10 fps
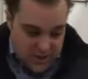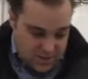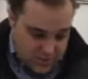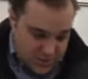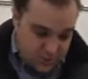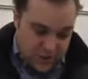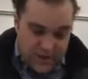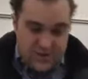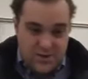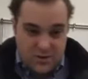you're still
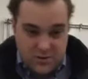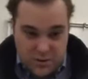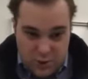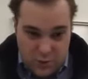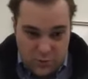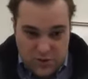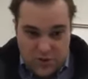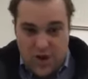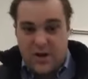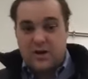creating CO2, but you're
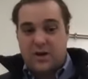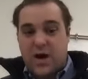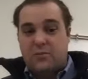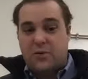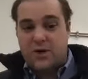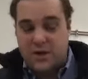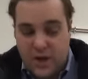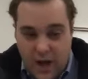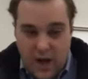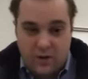not breathing
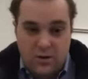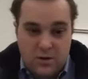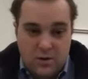it out,